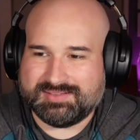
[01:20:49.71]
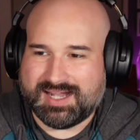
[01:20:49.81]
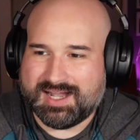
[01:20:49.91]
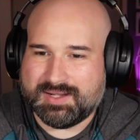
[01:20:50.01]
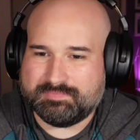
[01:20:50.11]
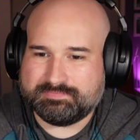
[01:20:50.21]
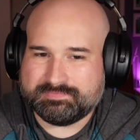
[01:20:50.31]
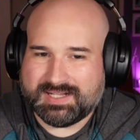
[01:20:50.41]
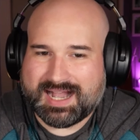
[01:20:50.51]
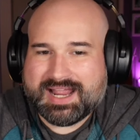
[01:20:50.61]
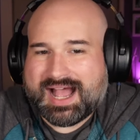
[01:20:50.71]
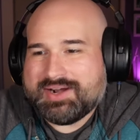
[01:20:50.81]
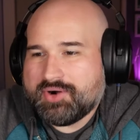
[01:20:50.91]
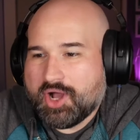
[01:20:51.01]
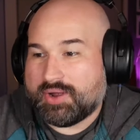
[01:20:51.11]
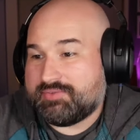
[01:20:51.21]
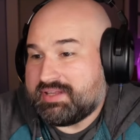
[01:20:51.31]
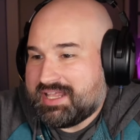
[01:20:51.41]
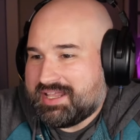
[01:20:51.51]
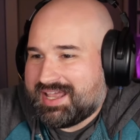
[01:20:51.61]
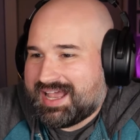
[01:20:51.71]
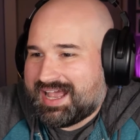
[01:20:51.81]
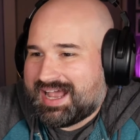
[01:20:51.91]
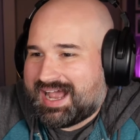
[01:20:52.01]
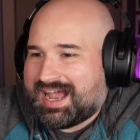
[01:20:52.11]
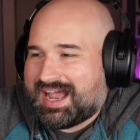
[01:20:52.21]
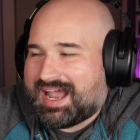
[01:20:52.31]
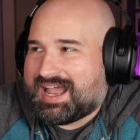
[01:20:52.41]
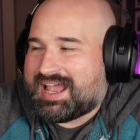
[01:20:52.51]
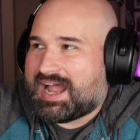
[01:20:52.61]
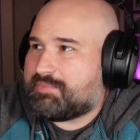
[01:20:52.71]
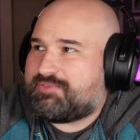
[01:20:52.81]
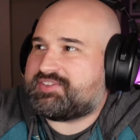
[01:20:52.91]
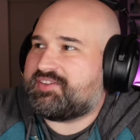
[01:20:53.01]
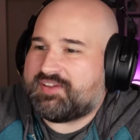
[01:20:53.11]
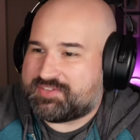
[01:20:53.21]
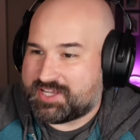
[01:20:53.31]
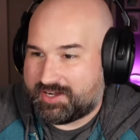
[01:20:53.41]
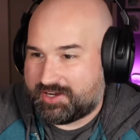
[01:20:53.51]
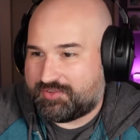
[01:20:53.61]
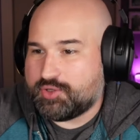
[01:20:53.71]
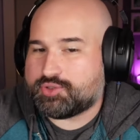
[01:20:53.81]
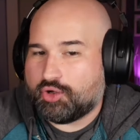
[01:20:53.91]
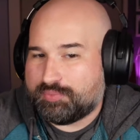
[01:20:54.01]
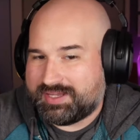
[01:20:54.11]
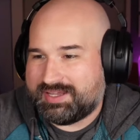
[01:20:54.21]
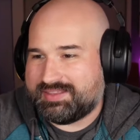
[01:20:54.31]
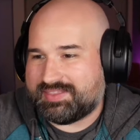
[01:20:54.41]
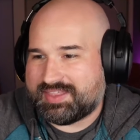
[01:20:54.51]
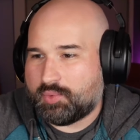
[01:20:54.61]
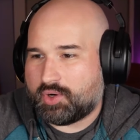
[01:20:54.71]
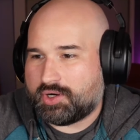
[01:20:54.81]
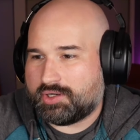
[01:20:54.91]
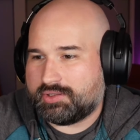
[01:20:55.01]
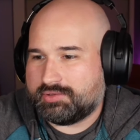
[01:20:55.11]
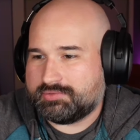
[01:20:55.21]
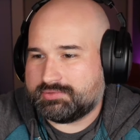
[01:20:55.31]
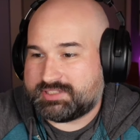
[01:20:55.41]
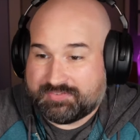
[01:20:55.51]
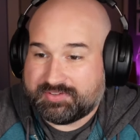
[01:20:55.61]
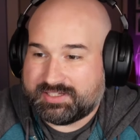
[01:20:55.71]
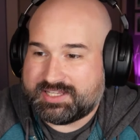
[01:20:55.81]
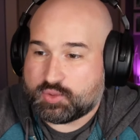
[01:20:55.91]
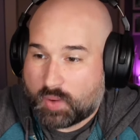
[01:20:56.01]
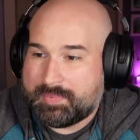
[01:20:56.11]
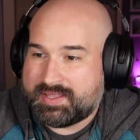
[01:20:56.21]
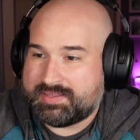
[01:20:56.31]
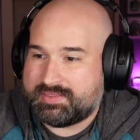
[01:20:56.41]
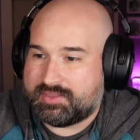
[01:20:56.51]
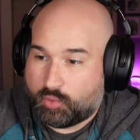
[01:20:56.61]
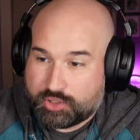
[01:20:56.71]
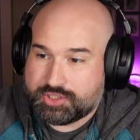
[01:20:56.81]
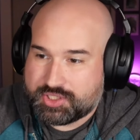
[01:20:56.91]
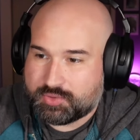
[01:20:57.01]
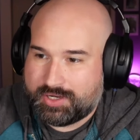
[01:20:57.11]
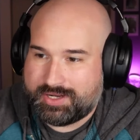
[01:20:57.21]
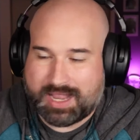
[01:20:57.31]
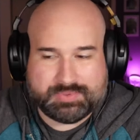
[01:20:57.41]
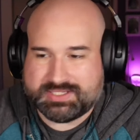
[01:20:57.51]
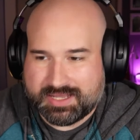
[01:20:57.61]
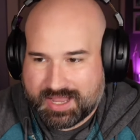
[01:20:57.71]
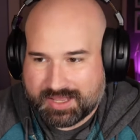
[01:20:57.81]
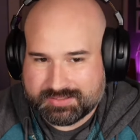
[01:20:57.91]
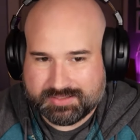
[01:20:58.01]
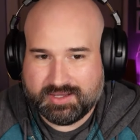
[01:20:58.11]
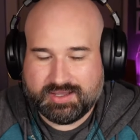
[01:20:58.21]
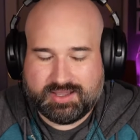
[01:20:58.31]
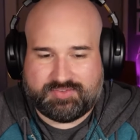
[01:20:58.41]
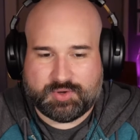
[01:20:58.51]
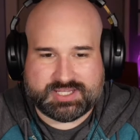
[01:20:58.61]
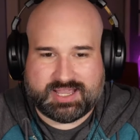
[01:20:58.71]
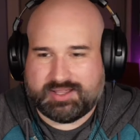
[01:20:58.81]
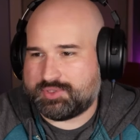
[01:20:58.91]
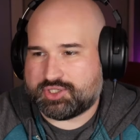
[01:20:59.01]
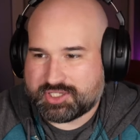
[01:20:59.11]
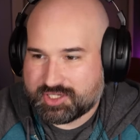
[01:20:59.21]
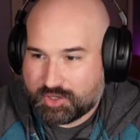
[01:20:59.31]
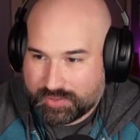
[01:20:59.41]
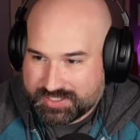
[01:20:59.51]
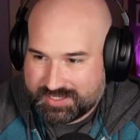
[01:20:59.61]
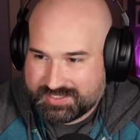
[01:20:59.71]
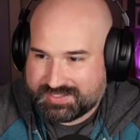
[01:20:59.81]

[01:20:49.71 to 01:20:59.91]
Um, I, I don't know. It, it, I, I'm 50 50 on it. If you told me that they were definitely swiping the origin story, I would say yes. If you were saying it was just a coincidence